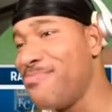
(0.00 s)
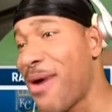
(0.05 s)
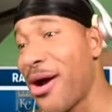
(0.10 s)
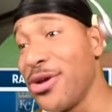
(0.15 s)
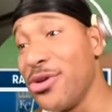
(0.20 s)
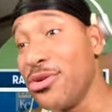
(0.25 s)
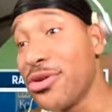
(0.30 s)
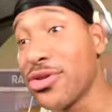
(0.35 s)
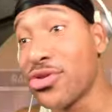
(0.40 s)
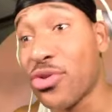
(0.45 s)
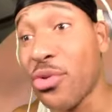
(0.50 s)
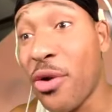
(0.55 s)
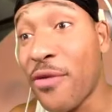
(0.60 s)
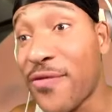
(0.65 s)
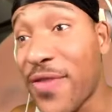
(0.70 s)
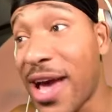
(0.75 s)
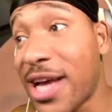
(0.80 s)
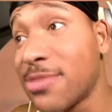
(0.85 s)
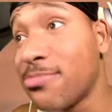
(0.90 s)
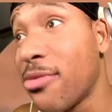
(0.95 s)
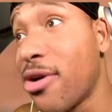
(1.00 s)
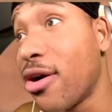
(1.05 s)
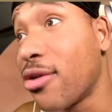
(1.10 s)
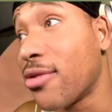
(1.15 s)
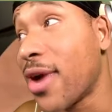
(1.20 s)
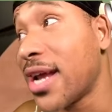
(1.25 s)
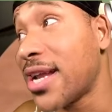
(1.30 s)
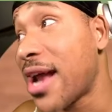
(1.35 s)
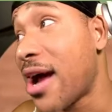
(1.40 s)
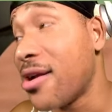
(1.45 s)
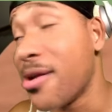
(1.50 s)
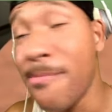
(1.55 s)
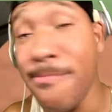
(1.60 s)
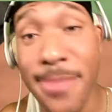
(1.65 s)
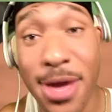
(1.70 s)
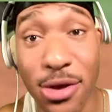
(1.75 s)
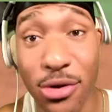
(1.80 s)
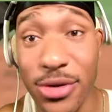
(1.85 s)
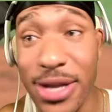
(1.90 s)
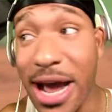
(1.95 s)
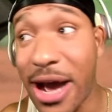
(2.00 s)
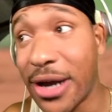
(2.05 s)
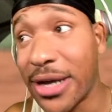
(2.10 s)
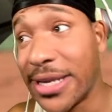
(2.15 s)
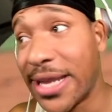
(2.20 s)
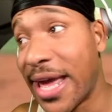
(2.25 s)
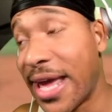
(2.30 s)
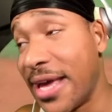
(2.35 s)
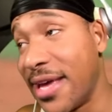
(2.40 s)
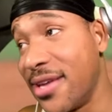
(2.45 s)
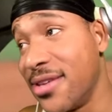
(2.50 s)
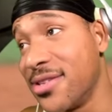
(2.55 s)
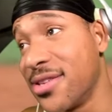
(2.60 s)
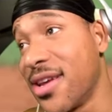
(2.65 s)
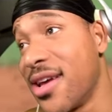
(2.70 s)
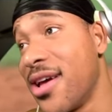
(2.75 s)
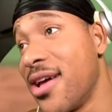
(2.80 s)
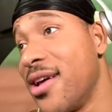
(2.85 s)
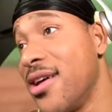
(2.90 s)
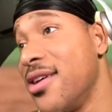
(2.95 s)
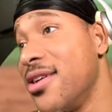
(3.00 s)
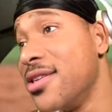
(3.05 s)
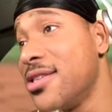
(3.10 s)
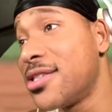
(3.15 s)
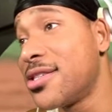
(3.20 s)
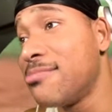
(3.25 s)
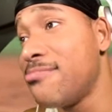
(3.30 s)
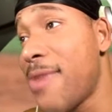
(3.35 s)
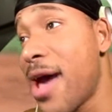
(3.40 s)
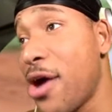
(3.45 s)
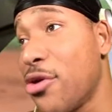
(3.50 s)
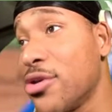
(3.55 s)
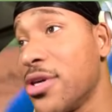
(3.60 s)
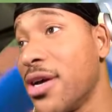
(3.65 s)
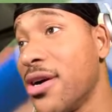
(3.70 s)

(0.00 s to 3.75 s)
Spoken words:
bro, you can throw a fastball right down the middle nowadays. Smell